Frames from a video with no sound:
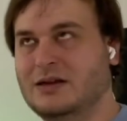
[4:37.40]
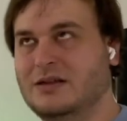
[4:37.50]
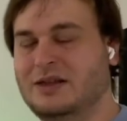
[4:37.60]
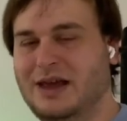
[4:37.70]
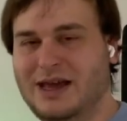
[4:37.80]

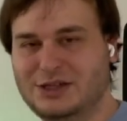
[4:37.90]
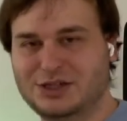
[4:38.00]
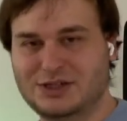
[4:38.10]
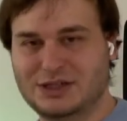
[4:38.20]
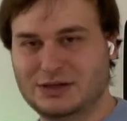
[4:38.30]
The
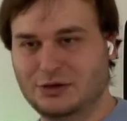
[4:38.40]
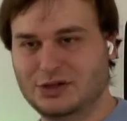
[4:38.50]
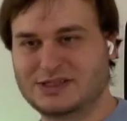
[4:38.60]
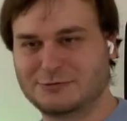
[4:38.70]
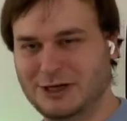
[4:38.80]
hash
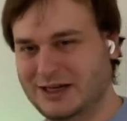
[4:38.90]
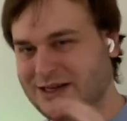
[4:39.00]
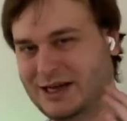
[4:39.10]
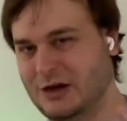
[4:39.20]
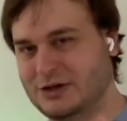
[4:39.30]
looks really
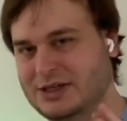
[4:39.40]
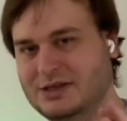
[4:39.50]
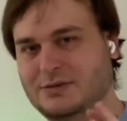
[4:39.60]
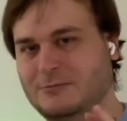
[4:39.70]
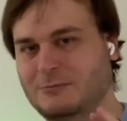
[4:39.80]
chaotic.
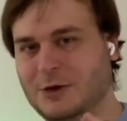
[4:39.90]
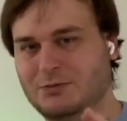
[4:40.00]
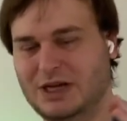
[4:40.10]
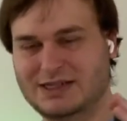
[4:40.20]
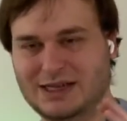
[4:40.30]
One
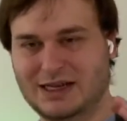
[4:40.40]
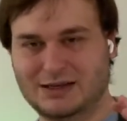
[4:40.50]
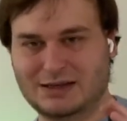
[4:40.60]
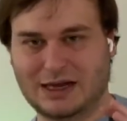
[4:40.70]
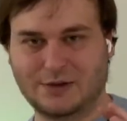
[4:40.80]
may say
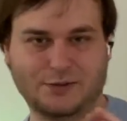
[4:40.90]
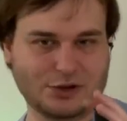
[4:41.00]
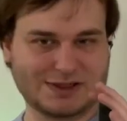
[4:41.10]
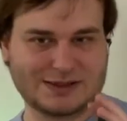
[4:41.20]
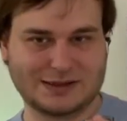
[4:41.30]
it kind of
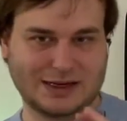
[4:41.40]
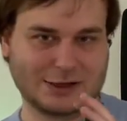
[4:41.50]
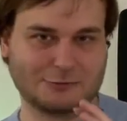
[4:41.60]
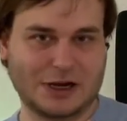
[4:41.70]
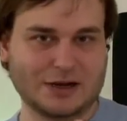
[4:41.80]
looks like a
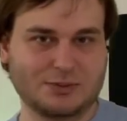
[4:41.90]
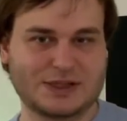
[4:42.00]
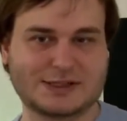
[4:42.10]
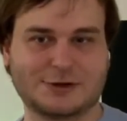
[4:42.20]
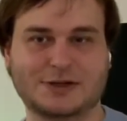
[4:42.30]
random bit
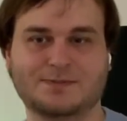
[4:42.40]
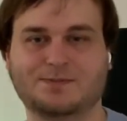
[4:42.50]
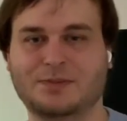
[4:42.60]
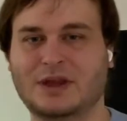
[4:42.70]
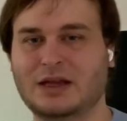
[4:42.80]
string,
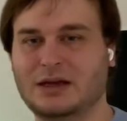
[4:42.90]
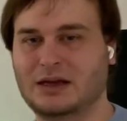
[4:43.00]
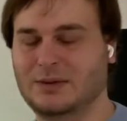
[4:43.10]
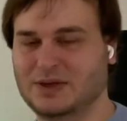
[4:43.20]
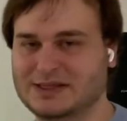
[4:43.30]

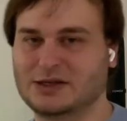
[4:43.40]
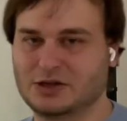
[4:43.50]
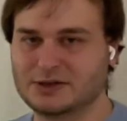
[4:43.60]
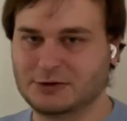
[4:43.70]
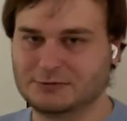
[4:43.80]
and this is
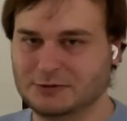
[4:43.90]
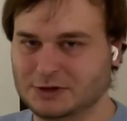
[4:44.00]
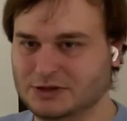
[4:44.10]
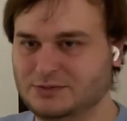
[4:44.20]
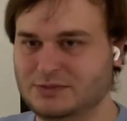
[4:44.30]
also what we
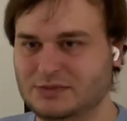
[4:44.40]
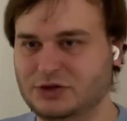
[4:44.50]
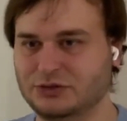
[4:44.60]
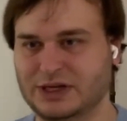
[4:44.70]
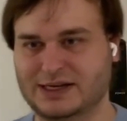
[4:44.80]
will
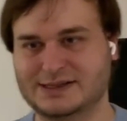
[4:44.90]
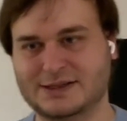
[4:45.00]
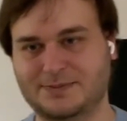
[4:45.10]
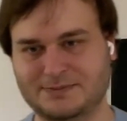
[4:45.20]
do next.